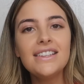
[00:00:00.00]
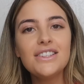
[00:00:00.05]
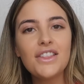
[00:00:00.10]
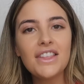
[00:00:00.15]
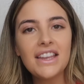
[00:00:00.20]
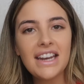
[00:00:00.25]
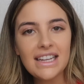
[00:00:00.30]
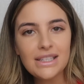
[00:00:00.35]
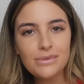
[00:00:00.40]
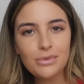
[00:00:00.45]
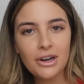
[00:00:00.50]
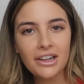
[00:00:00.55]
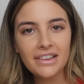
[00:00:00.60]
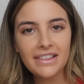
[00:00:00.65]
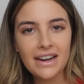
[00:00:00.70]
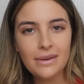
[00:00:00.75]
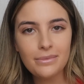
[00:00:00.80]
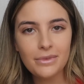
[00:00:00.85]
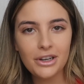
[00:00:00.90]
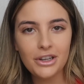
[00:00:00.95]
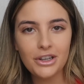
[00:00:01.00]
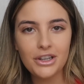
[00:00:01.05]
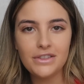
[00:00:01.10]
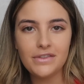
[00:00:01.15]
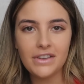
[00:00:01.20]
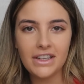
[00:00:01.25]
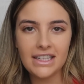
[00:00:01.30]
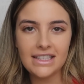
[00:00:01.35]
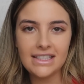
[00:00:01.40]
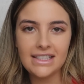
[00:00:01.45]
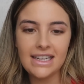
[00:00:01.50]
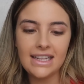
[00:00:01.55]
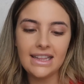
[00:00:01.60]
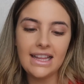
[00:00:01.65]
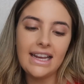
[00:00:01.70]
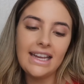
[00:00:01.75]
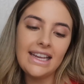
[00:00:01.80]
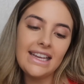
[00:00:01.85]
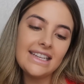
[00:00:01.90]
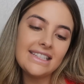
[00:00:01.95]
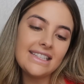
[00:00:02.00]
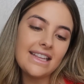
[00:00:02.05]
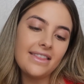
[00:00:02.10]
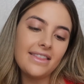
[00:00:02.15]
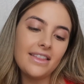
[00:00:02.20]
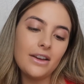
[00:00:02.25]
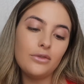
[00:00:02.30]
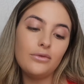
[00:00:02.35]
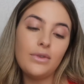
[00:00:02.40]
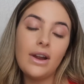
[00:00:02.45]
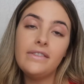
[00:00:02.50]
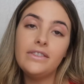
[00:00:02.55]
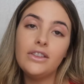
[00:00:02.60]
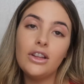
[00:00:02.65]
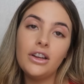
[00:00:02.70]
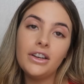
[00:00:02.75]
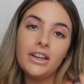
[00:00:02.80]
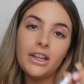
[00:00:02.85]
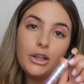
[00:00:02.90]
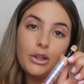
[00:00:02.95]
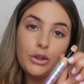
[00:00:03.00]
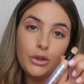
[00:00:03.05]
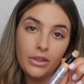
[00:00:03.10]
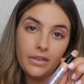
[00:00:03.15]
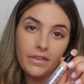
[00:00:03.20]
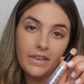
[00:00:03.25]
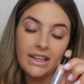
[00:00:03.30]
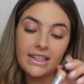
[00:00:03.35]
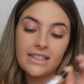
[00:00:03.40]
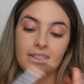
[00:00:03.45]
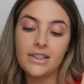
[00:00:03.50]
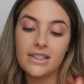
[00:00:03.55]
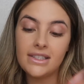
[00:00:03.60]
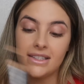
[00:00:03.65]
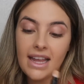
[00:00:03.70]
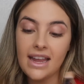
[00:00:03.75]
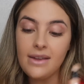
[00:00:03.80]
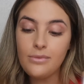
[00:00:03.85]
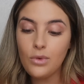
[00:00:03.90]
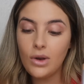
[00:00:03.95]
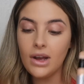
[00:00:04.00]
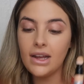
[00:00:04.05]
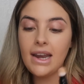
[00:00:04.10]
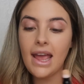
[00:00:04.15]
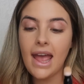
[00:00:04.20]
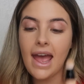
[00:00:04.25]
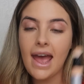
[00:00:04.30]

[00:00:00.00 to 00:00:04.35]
So the next product that I'm going to use for concealer is the Revlon Youth Fix. So the same one